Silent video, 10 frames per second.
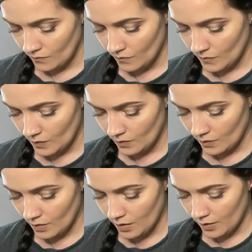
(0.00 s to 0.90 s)

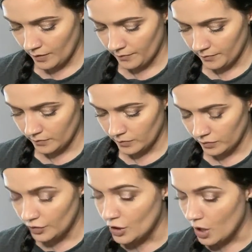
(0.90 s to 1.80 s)
was it? Um,
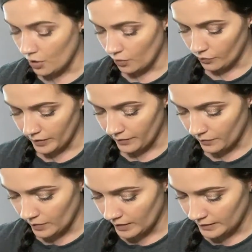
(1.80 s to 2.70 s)
no, it
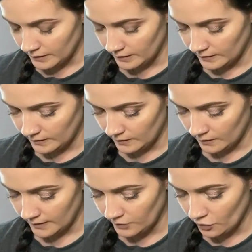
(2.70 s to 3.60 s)
was,
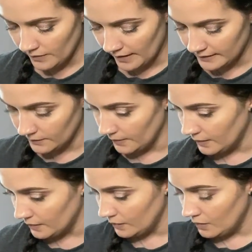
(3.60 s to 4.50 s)
it sold last week.
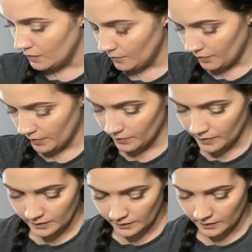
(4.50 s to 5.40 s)
Oh, okay. But it
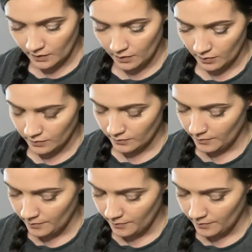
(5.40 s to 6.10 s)
was, um,